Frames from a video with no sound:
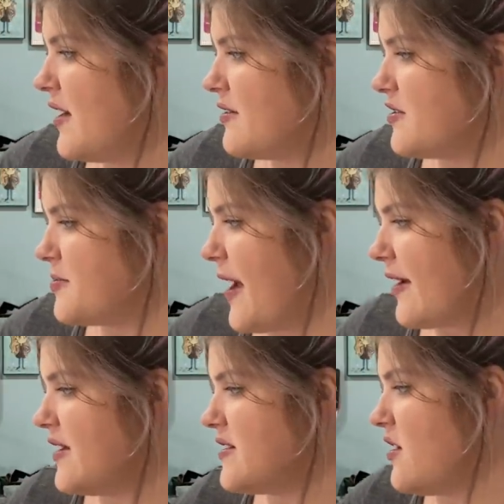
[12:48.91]
those
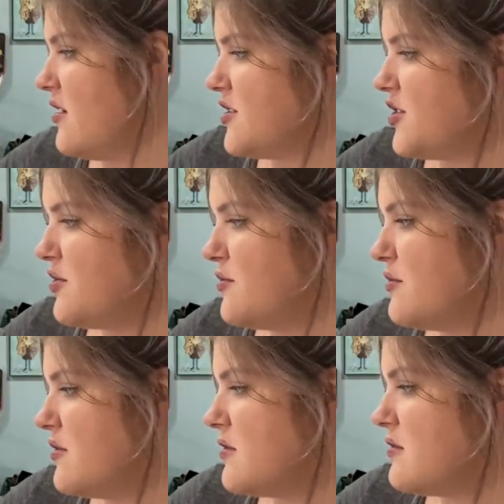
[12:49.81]
magnets
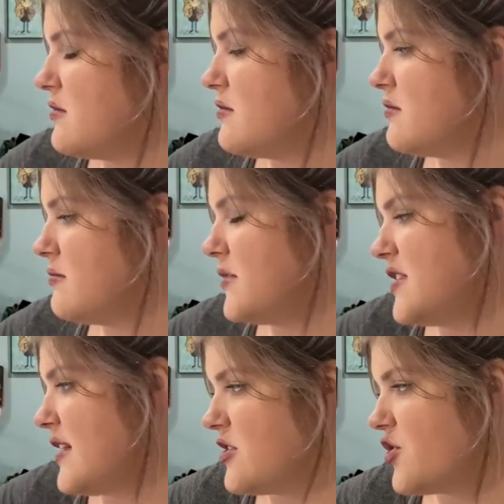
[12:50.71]
onto
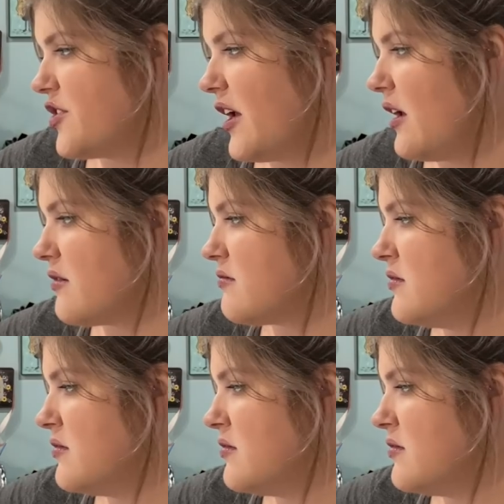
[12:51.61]
essentially